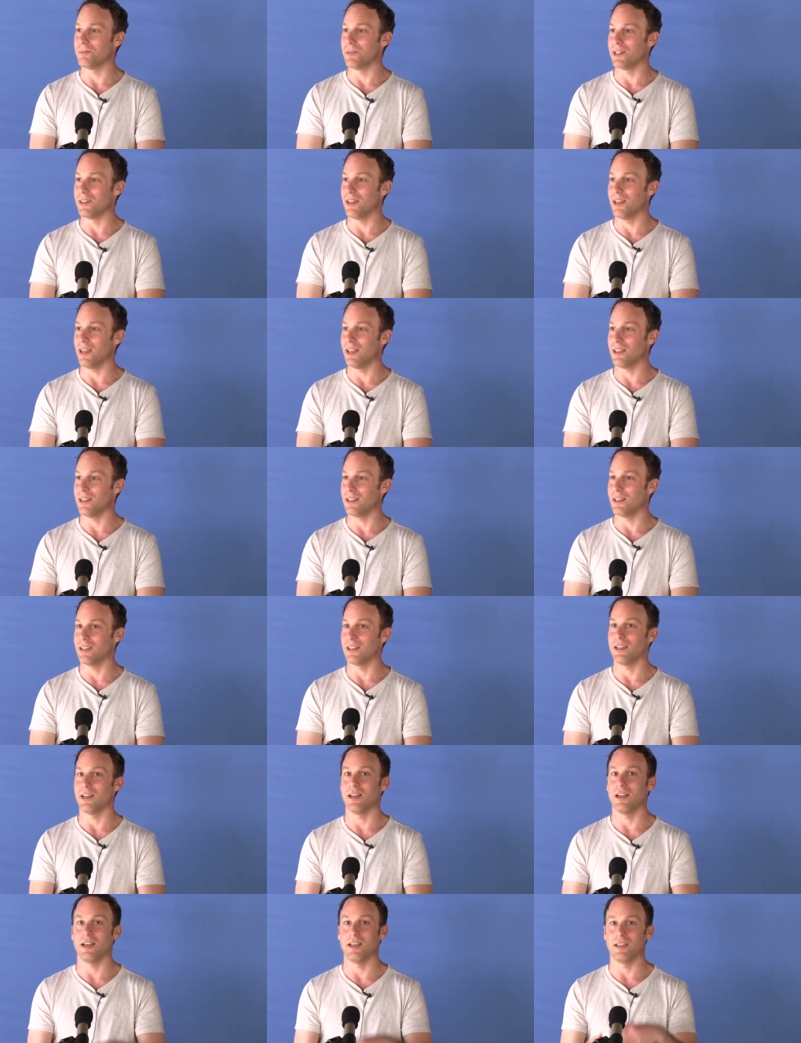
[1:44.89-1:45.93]
But
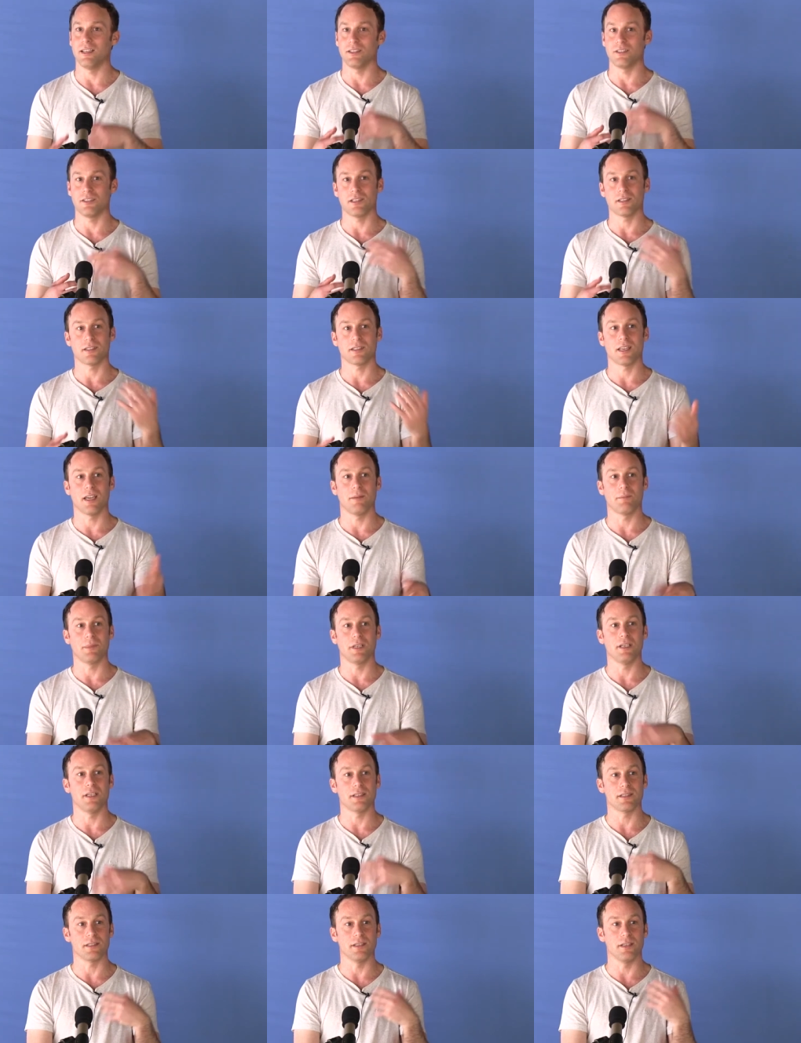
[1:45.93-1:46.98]
then I just kept
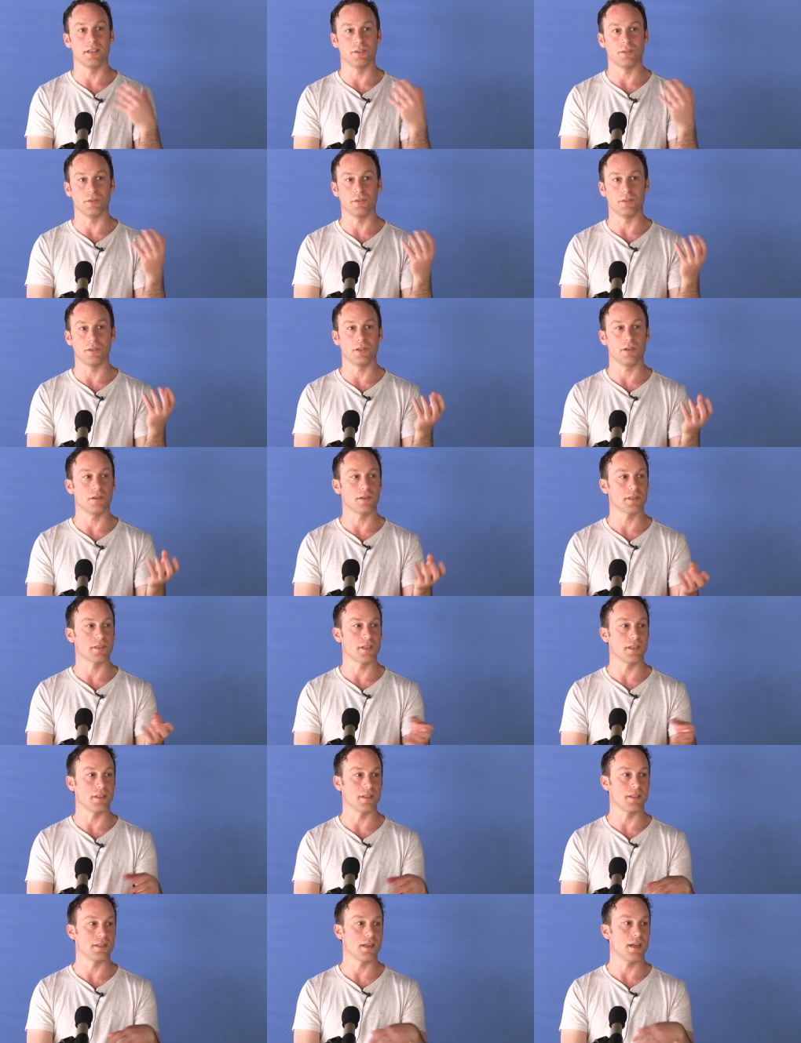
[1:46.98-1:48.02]
listening to talks,
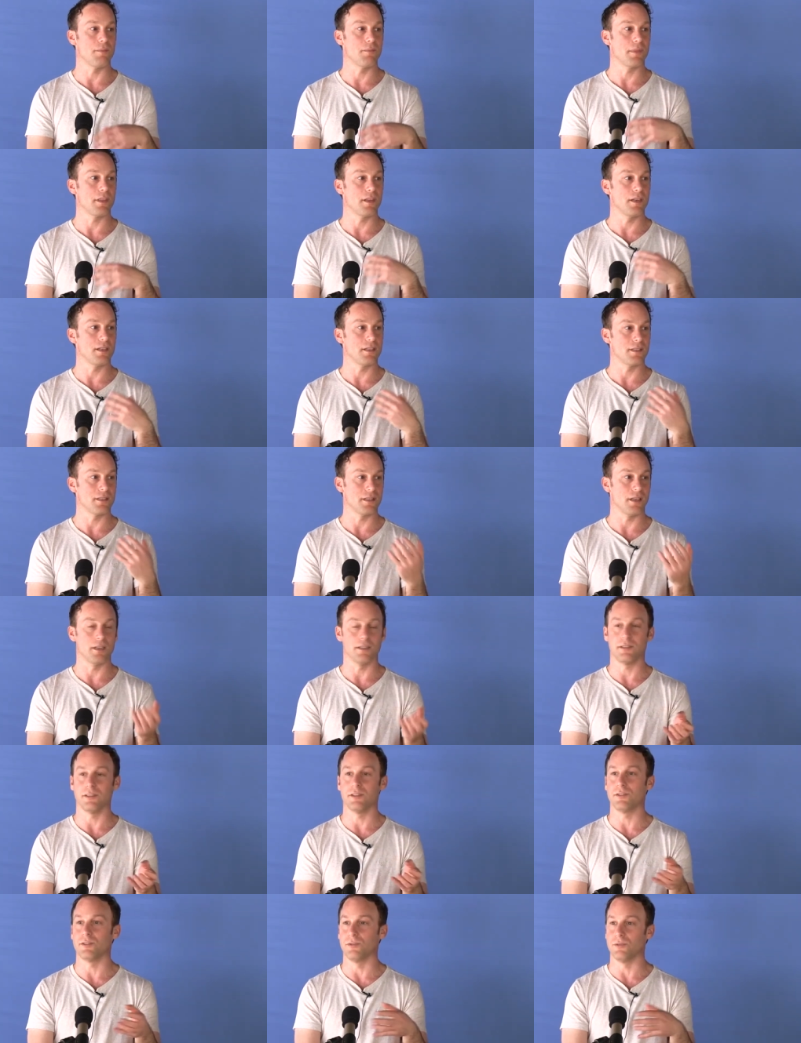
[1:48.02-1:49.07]
and something
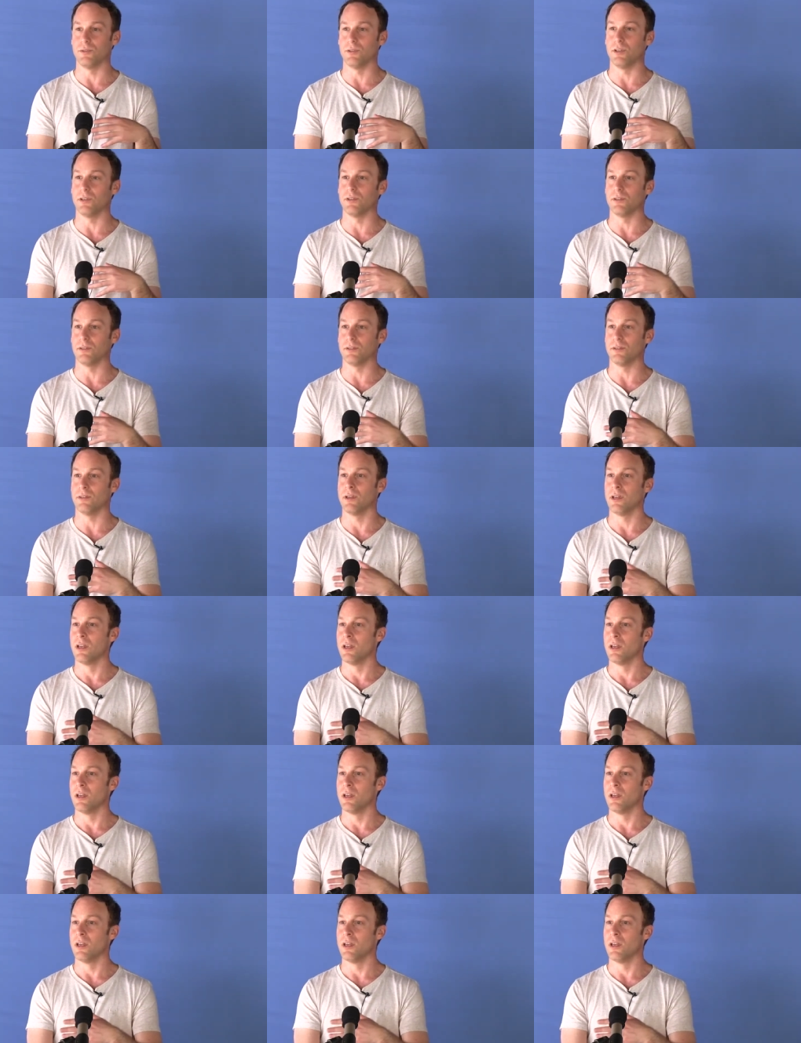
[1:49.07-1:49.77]
started to dawn